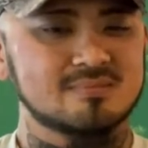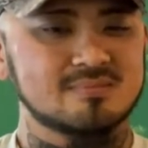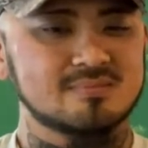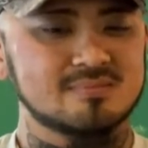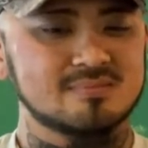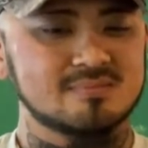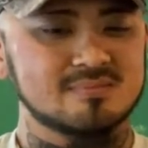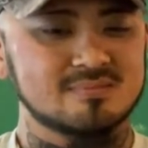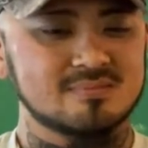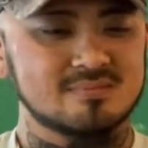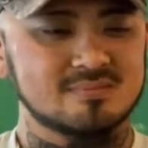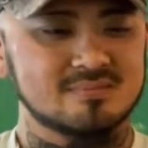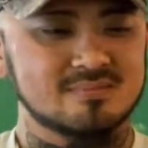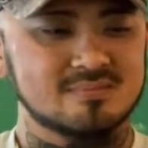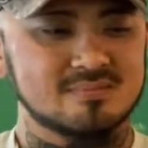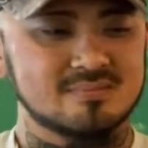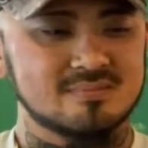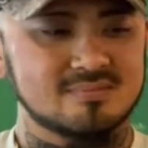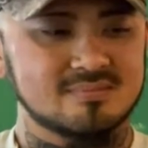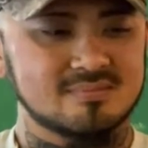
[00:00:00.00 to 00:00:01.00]

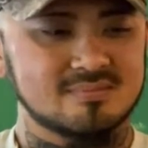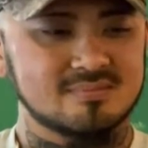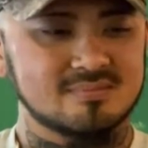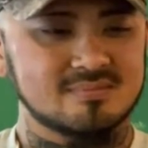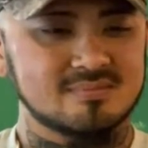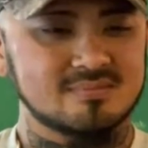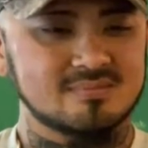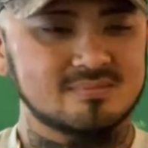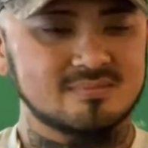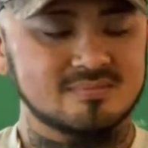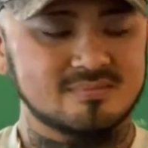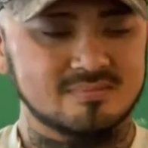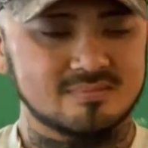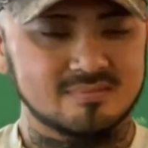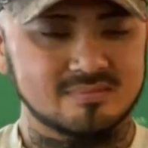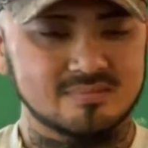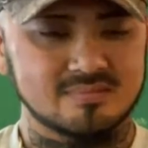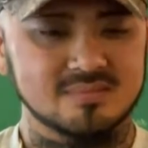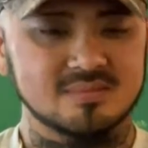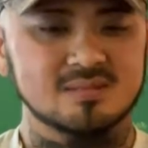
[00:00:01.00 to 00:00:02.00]

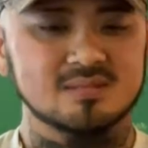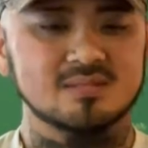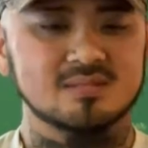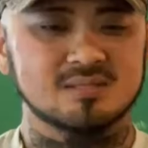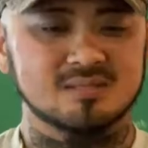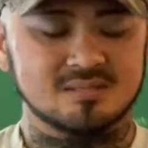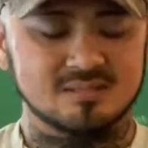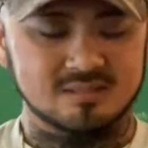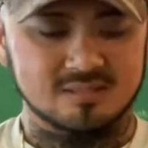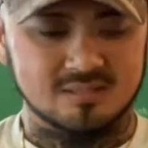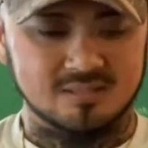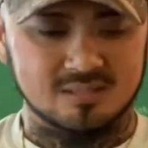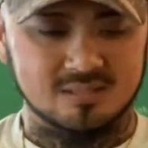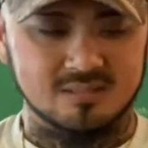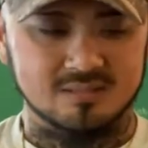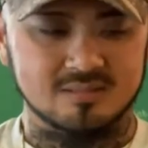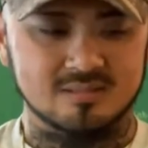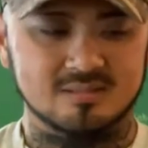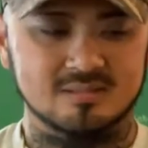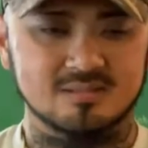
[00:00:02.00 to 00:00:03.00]

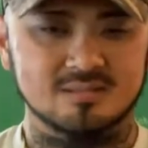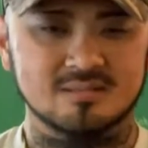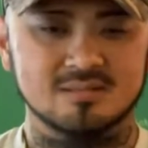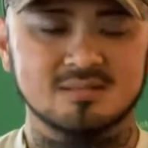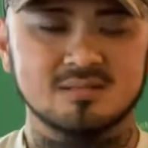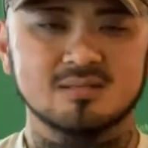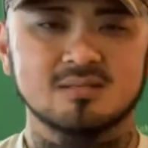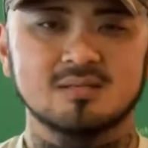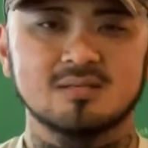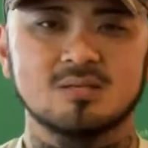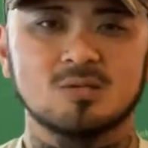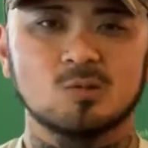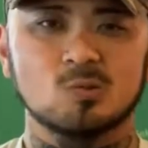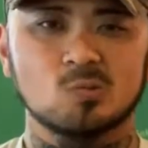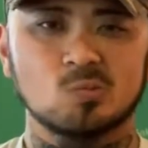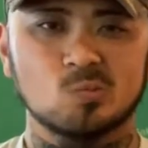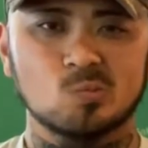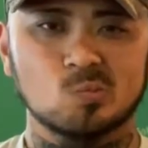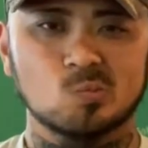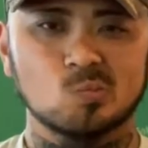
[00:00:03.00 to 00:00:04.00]

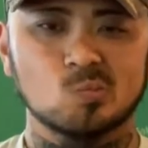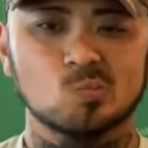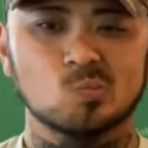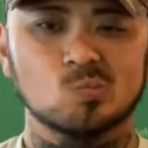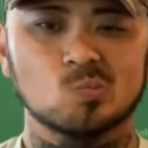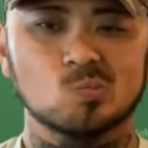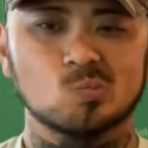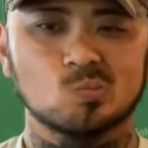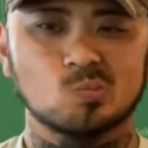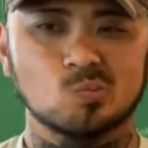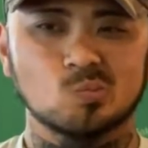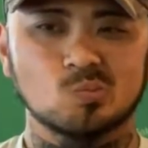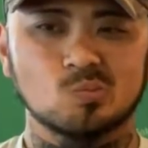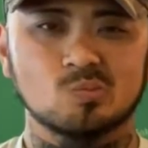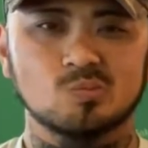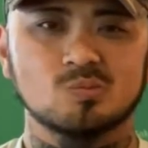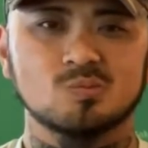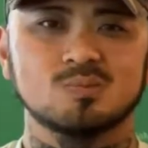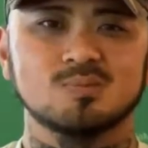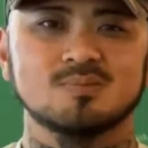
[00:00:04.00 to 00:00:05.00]

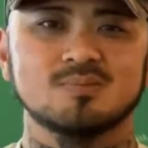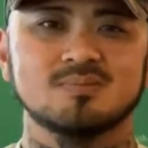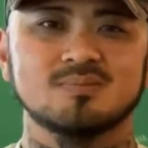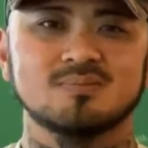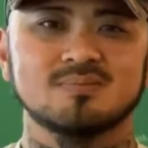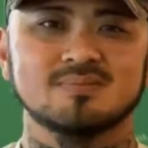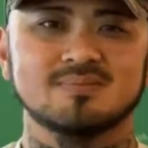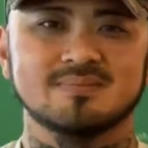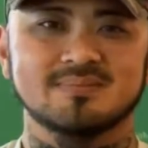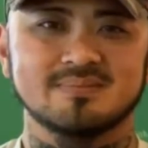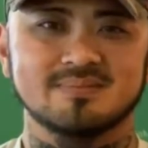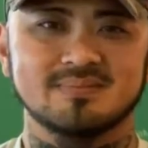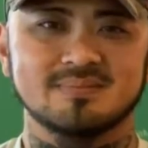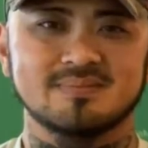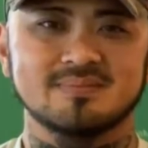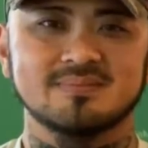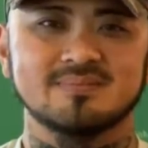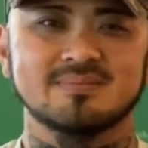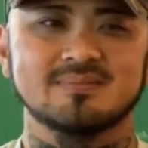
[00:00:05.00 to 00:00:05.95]
[no speech]